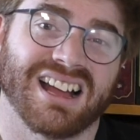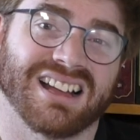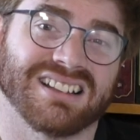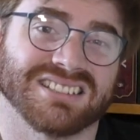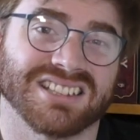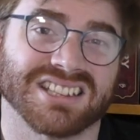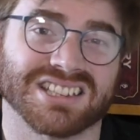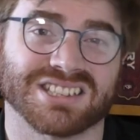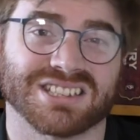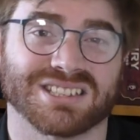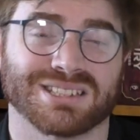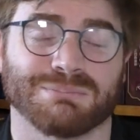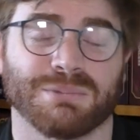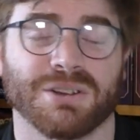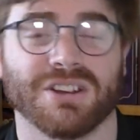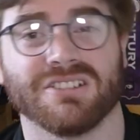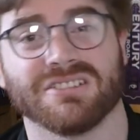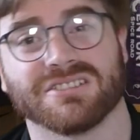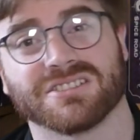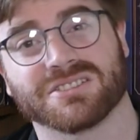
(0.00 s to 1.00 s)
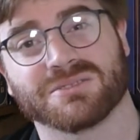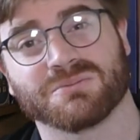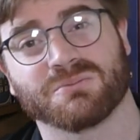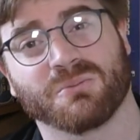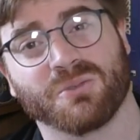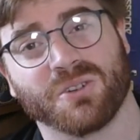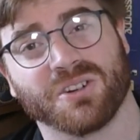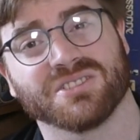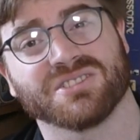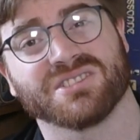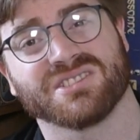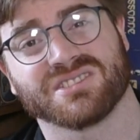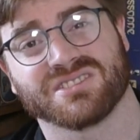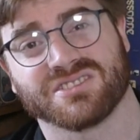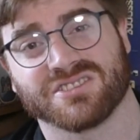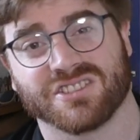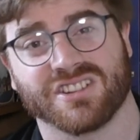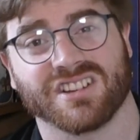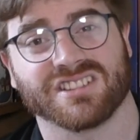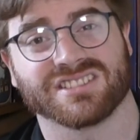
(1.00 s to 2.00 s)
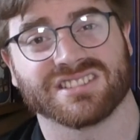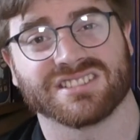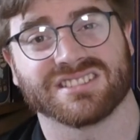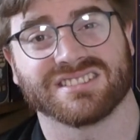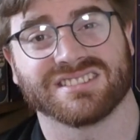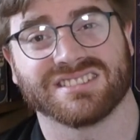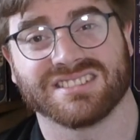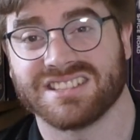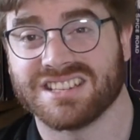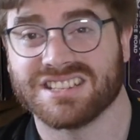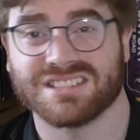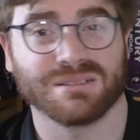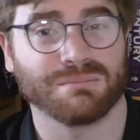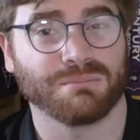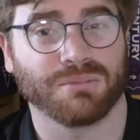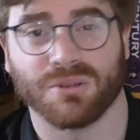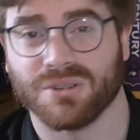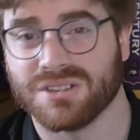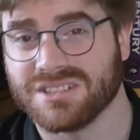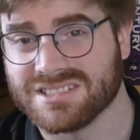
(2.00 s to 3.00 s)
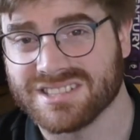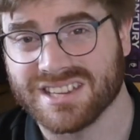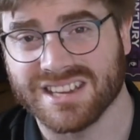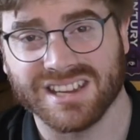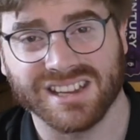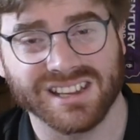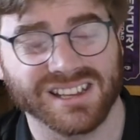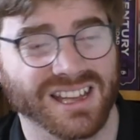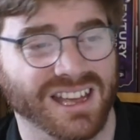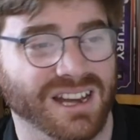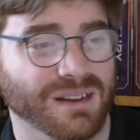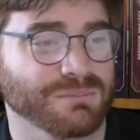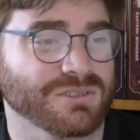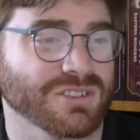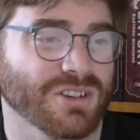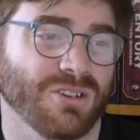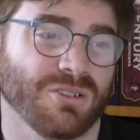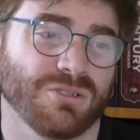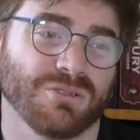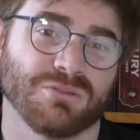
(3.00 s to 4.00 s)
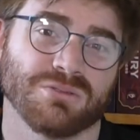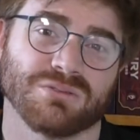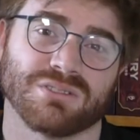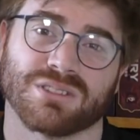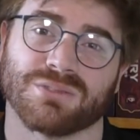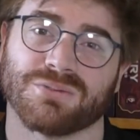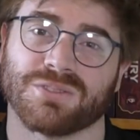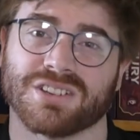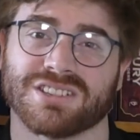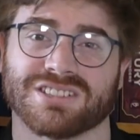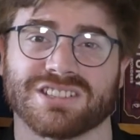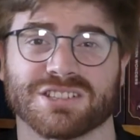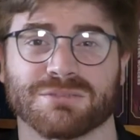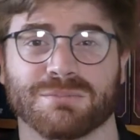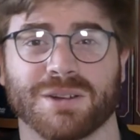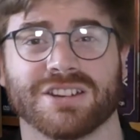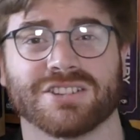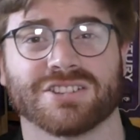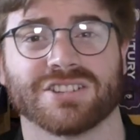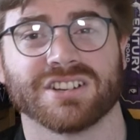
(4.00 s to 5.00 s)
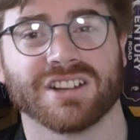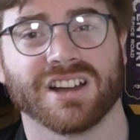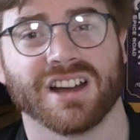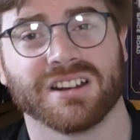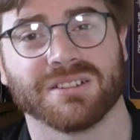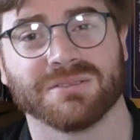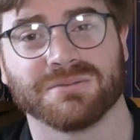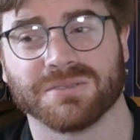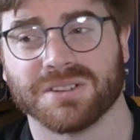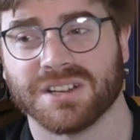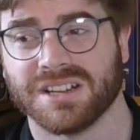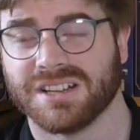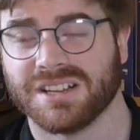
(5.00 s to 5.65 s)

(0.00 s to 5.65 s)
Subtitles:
the experience was just disappointing. And I'm told the first expansion kind of